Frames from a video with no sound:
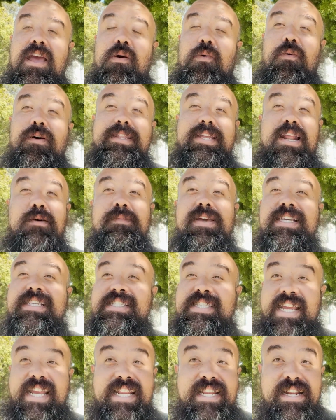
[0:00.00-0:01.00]
one that I'm
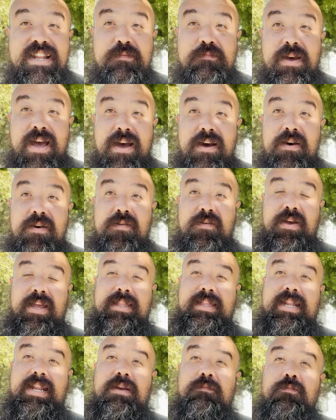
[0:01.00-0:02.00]
excited about
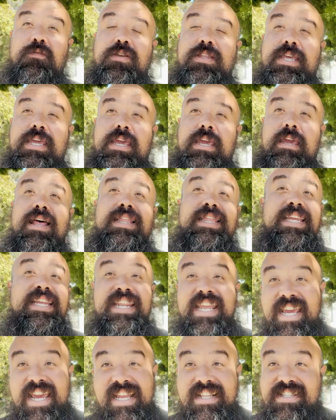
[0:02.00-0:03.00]
and that I'm really
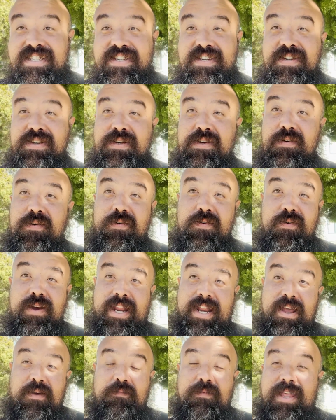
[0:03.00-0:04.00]
leaning into,
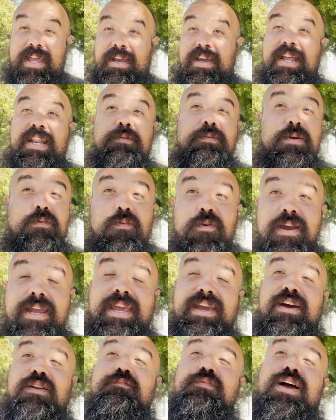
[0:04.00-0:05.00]
and I'm like going to be
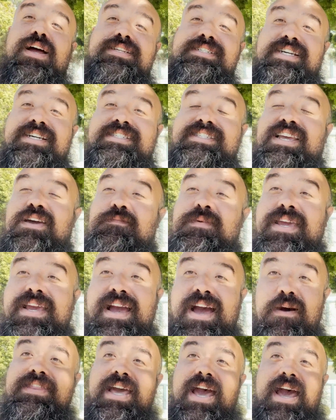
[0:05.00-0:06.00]
working on projects coming
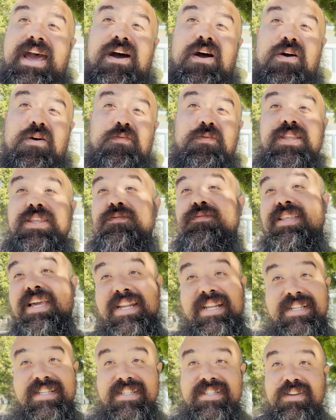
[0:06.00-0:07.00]
up that are really
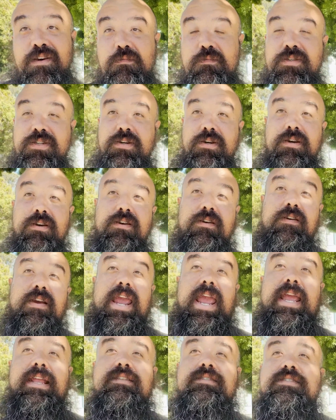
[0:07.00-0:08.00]
related to sculpture
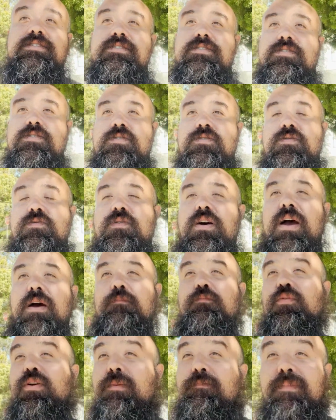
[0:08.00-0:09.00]
and to
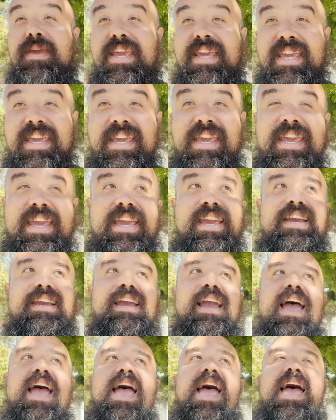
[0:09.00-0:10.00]
um,
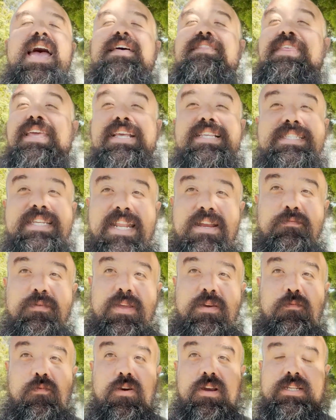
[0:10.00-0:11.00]
printmaking, things that I
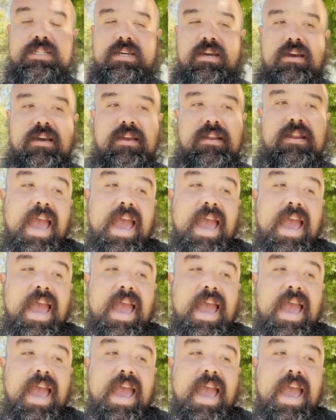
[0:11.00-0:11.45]
really worked on.